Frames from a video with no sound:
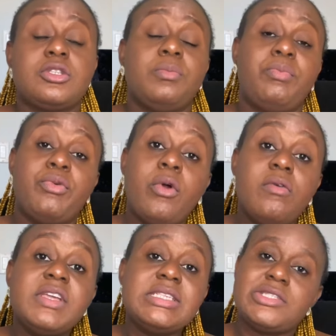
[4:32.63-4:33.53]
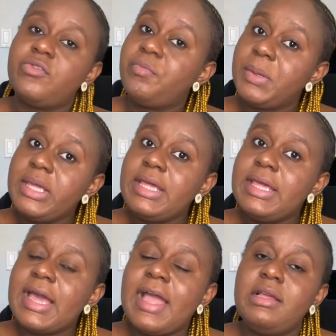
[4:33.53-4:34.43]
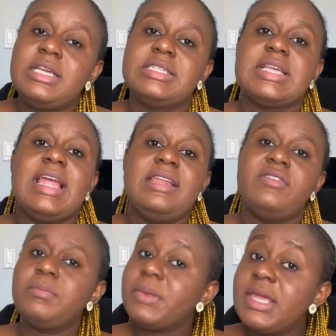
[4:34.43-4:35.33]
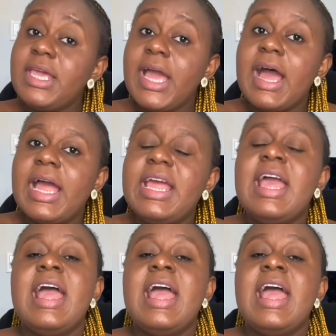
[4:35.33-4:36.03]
province of PEI, because I live in PEI,